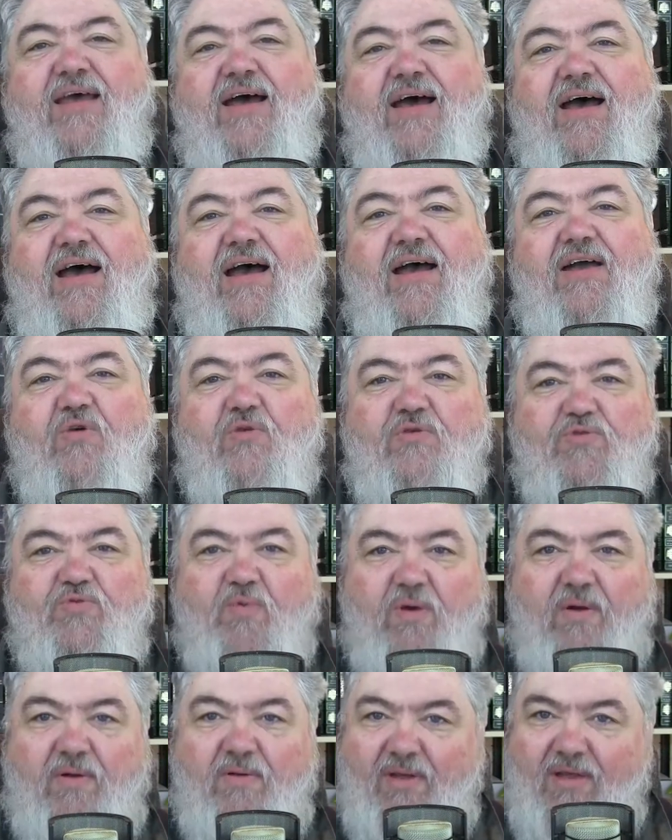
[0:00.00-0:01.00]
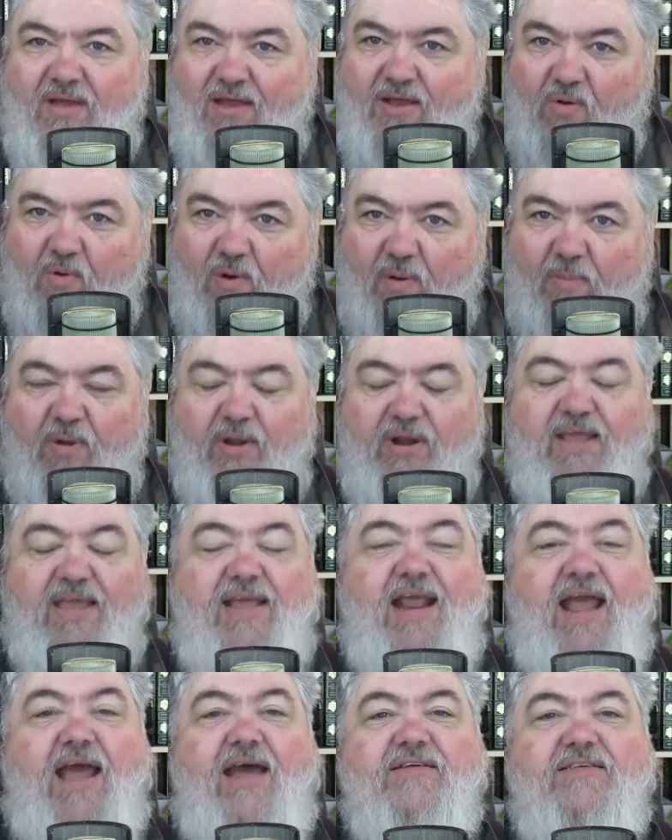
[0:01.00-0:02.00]
Of course, we're putting
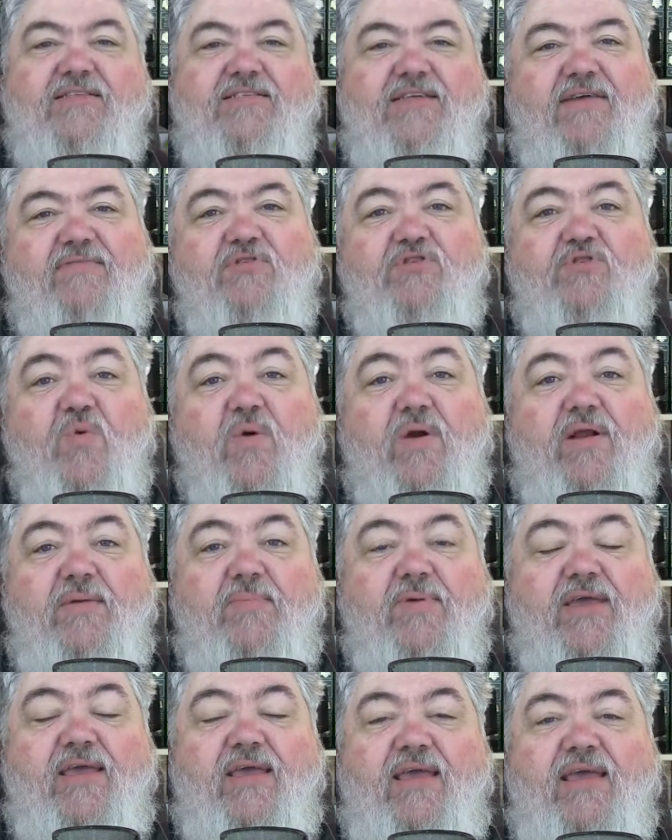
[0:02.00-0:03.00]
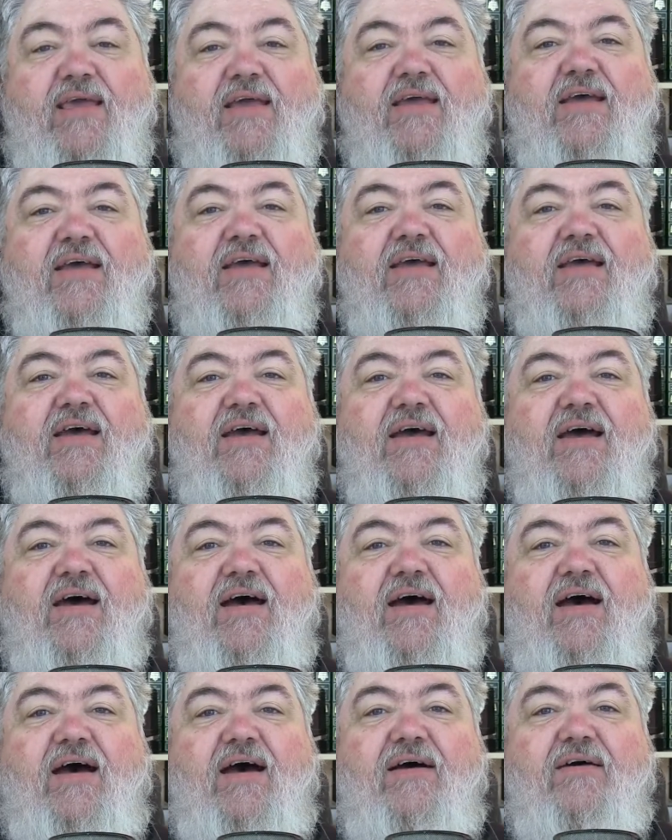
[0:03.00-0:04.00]
it out at 720p,
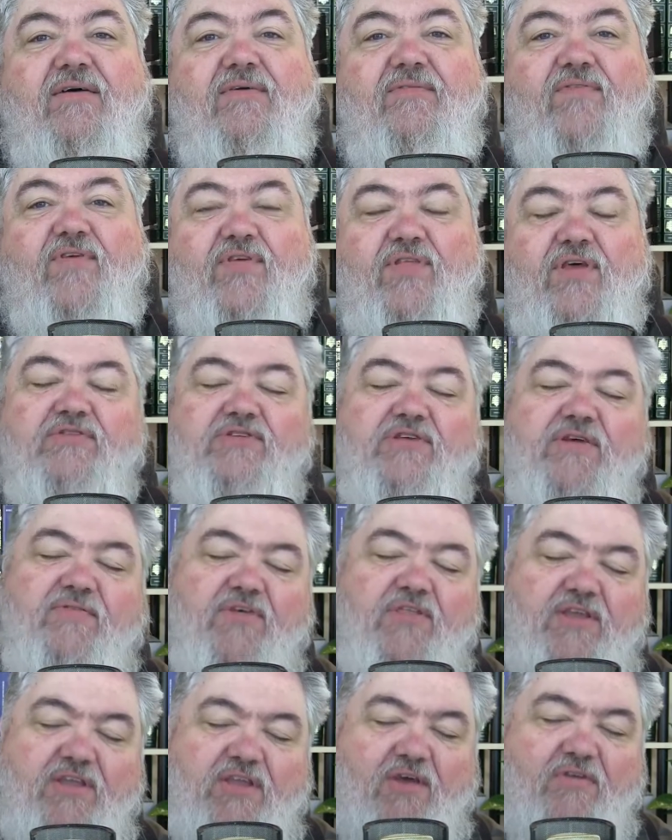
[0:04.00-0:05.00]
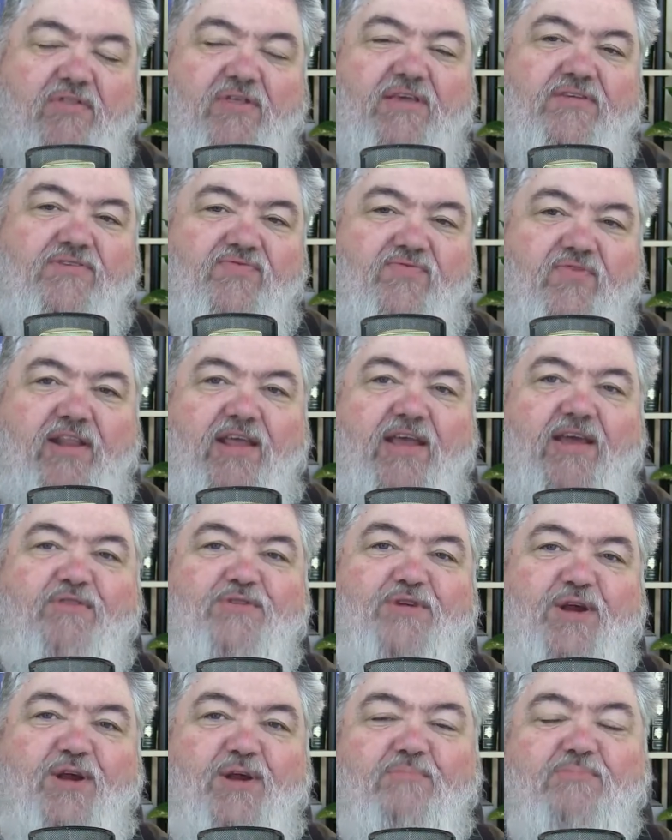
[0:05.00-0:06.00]
for those of you that know these video
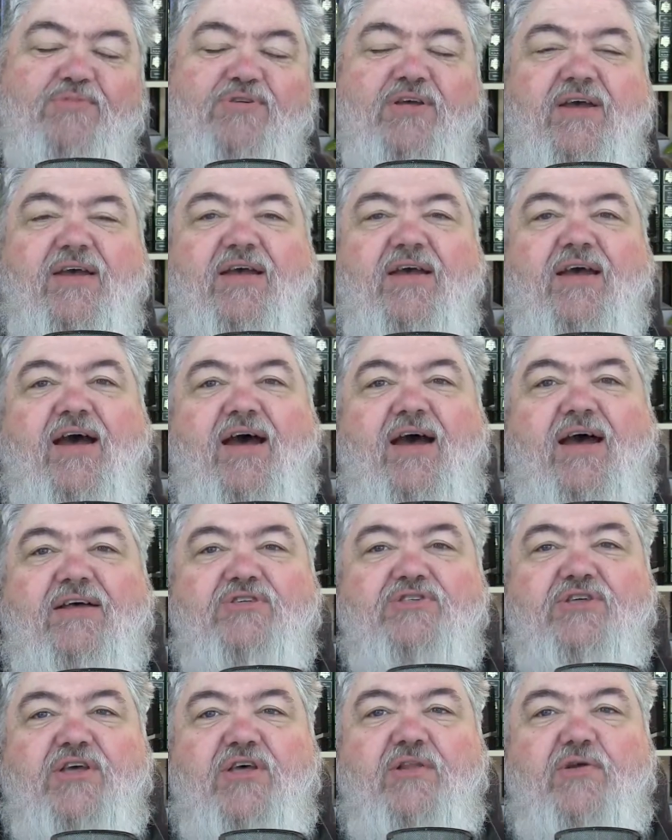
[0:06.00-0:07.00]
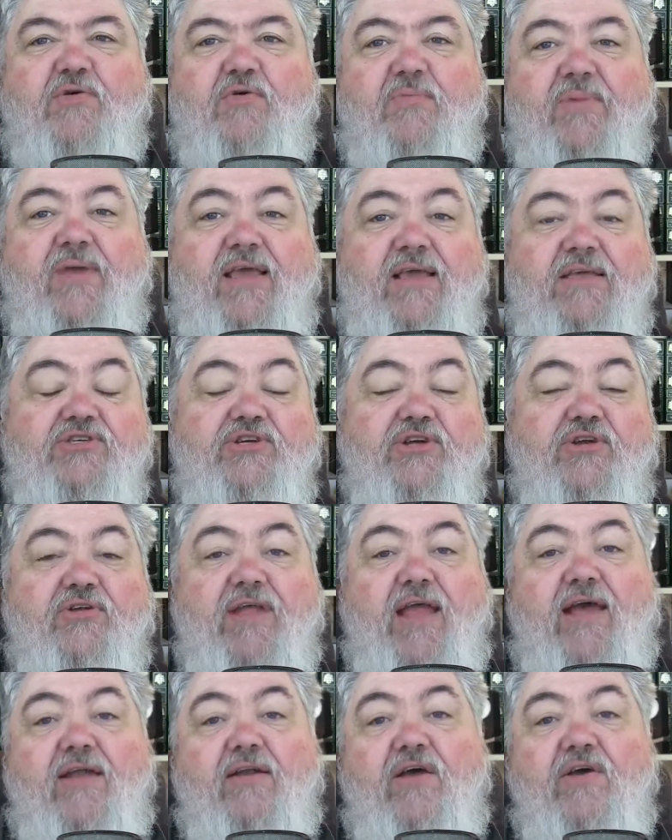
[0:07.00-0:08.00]
terms, so that it would be easier
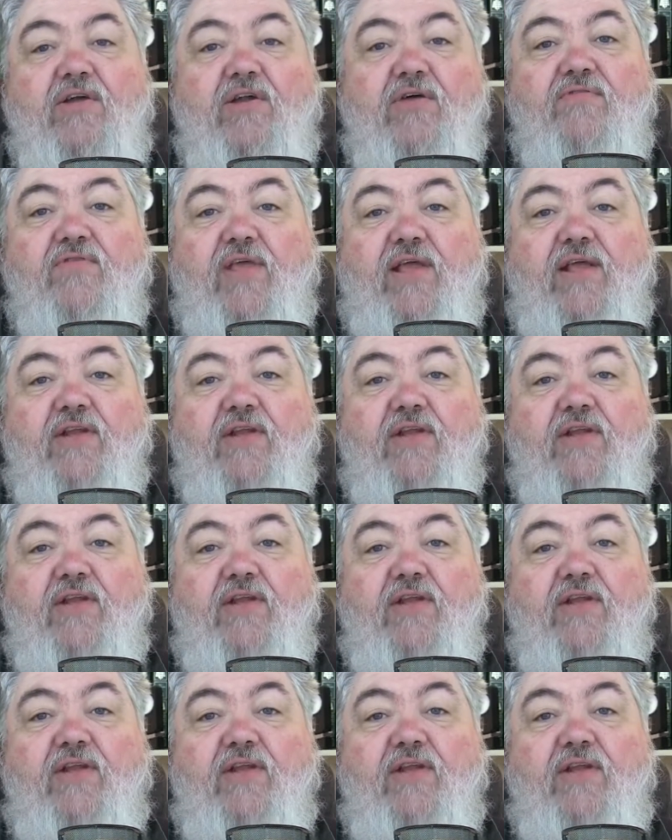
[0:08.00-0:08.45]
to download over the